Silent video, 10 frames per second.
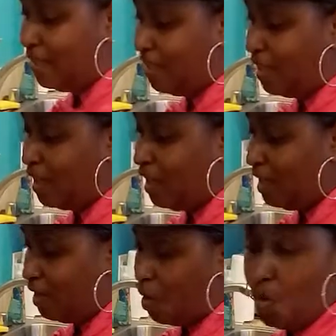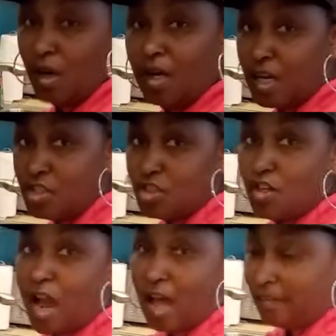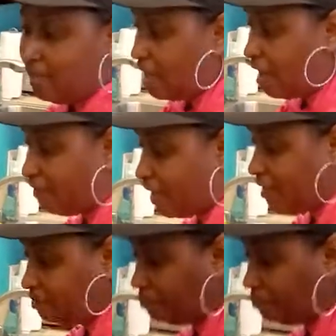the corn custard out of the oven.